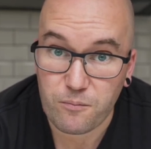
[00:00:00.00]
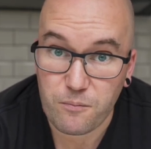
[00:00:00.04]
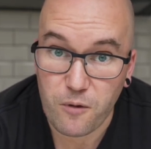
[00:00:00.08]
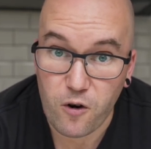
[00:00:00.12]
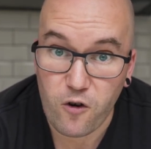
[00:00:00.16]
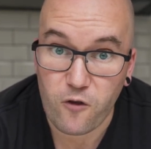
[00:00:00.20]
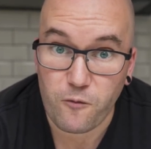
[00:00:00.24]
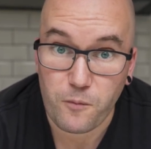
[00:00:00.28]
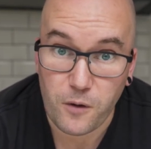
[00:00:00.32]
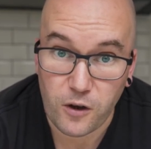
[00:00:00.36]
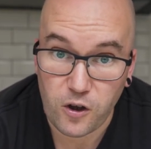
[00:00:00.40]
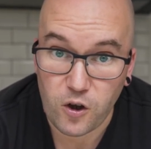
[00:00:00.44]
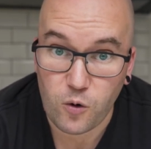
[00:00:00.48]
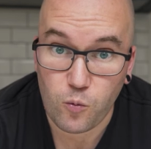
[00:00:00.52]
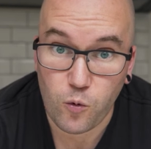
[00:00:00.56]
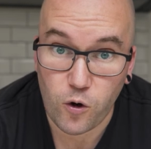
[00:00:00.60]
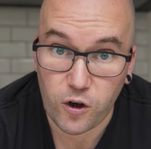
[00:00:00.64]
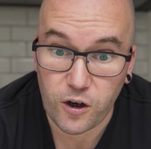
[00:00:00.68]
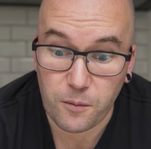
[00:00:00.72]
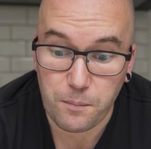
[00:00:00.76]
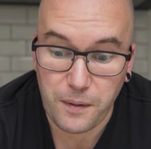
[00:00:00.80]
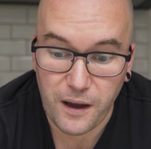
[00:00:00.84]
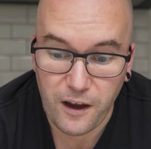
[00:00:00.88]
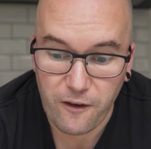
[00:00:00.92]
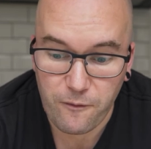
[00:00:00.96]
movement. You
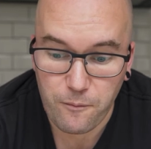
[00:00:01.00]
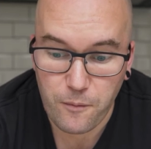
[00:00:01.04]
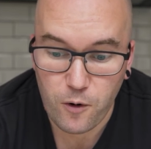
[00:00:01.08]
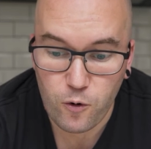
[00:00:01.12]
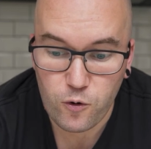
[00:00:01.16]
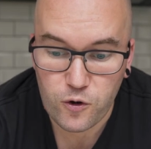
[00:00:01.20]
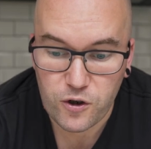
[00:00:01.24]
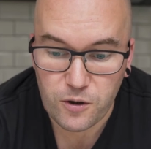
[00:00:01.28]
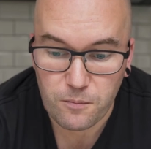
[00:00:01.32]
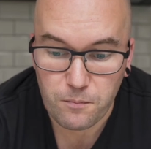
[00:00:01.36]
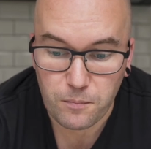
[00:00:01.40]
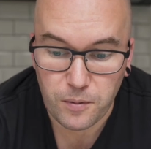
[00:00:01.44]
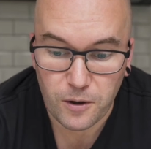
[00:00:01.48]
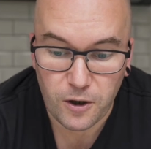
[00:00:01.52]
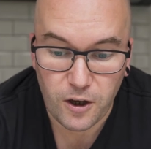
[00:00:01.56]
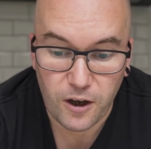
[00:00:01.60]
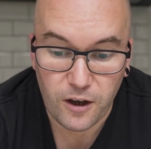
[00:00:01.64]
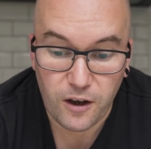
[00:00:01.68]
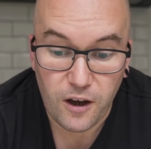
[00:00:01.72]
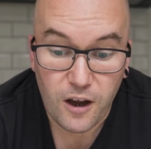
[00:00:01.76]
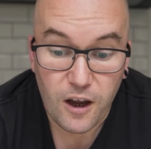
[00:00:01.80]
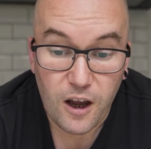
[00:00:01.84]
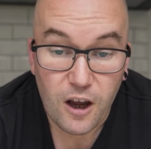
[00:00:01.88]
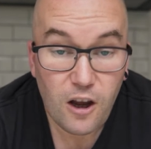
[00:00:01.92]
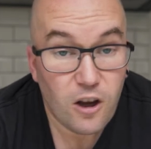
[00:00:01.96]
want a bit of motion blur.